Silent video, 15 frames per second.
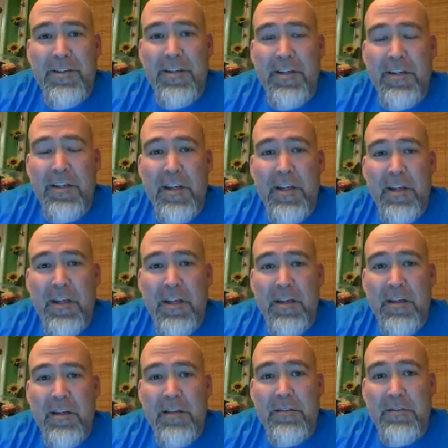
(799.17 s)
And
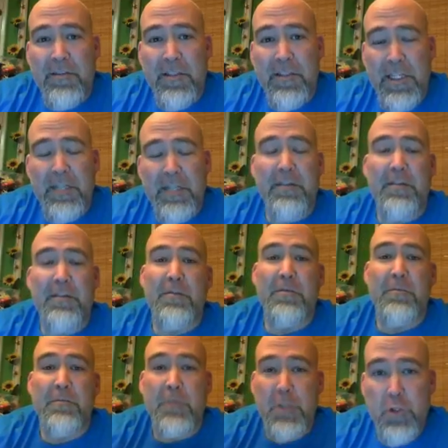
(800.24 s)
again,
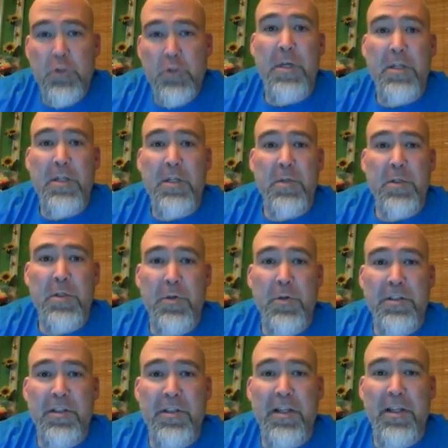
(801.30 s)
use me as a
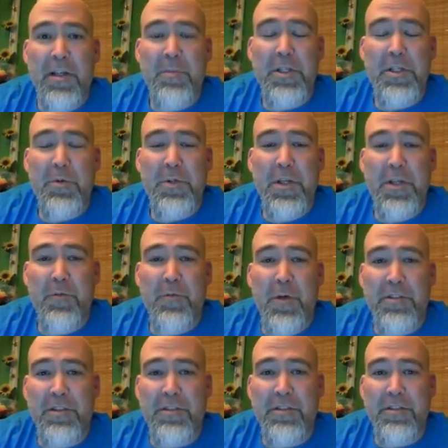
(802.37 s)
resource. Let me know when you have
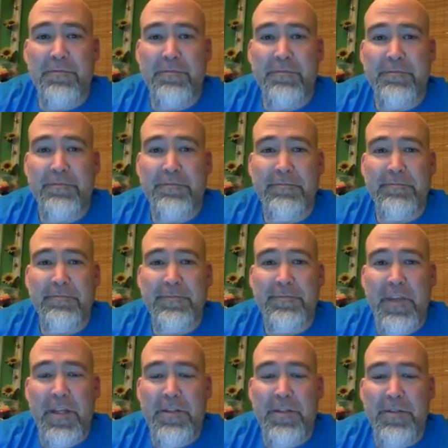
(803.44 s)
questions.
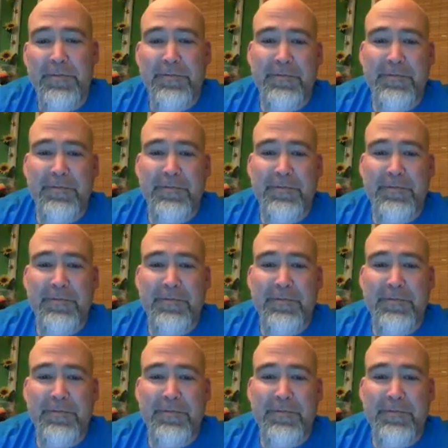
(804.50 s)
Thank you.